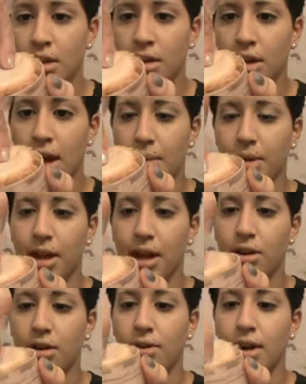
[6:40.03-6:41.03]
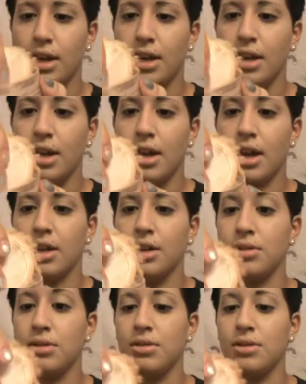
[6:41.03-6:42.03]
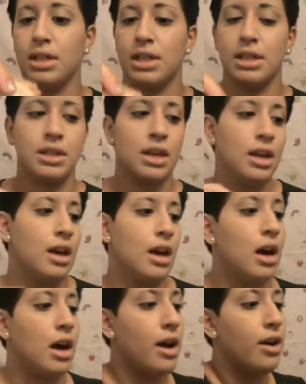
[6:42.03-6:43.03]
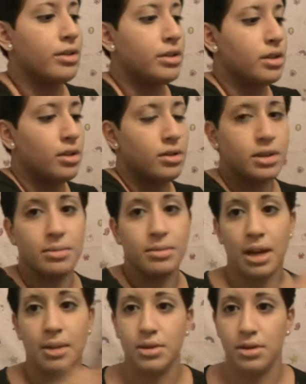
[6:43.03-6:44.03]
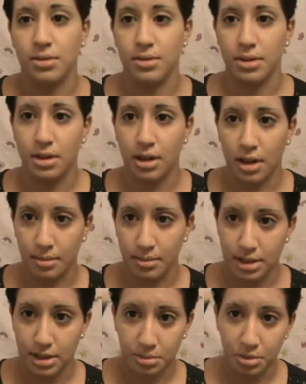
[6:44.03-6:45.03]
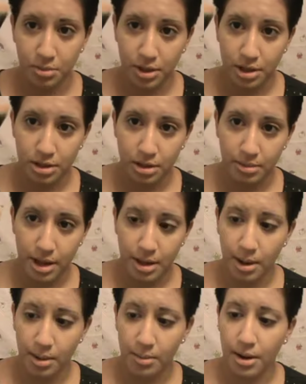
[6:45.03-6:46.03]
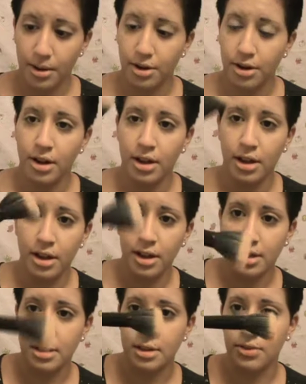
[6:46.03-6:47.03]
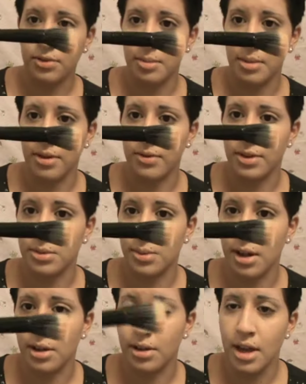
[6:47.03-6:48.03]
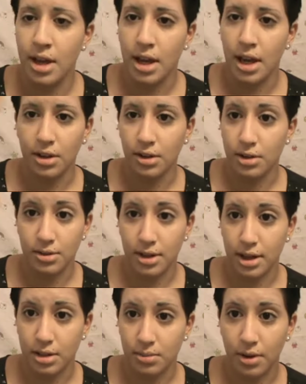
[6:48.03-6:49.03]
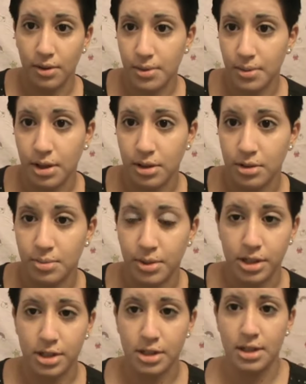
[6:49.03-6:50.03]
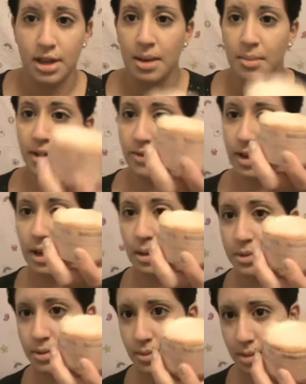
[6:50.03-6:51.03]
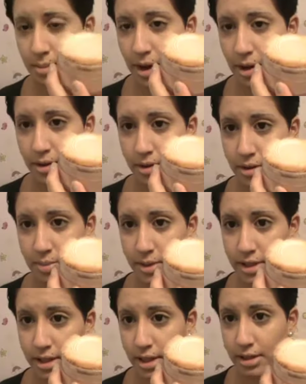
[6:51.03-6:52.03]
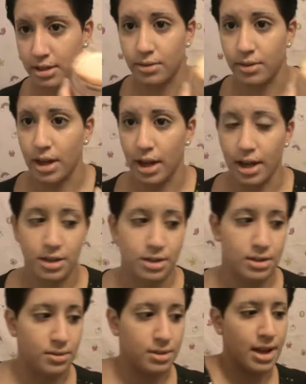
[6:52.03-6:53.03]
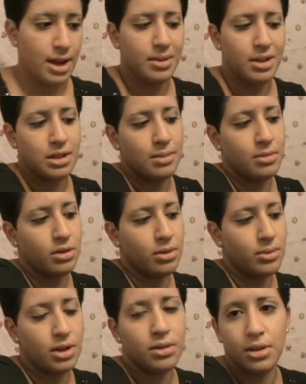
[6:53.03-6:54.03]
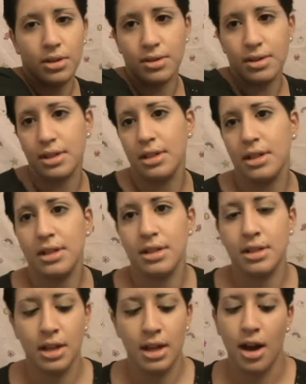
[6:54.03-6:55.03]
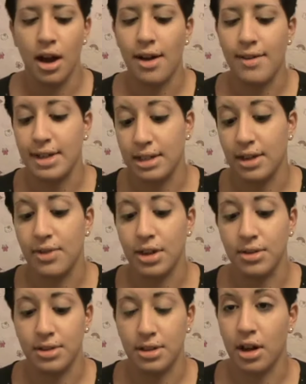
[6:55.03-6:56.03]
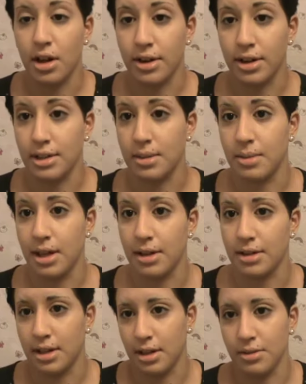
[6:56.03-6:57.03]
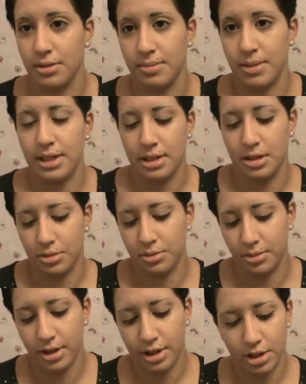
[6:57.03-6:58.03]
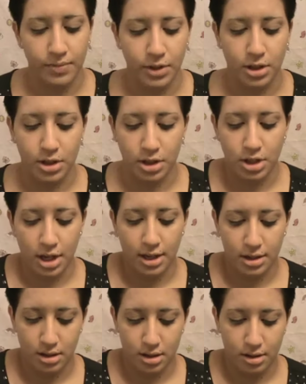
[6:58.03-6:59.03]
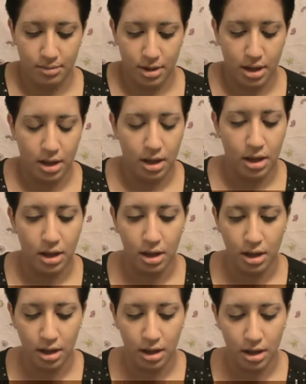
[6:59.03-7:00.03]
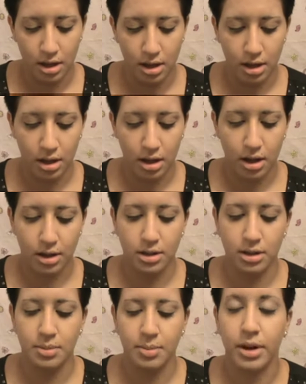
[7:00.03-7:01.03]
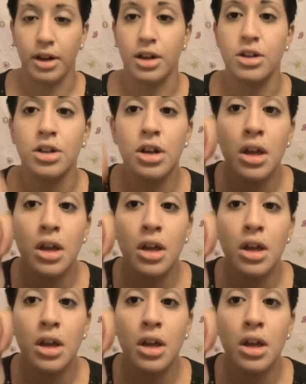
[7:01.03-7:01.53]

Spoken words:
applicator already in it, and I do use this. I also sometimes use a stipple brush to apply my powder, and this is from e.l.f. as well, and you can do that as well if you want to use brushes. But if it comes with a powder or sponge like this already, I just use that because I'm the only one who uses this. Obviously, if I use this color on somebody else, I'd use my stipple brush. You just shake some onto the sponge,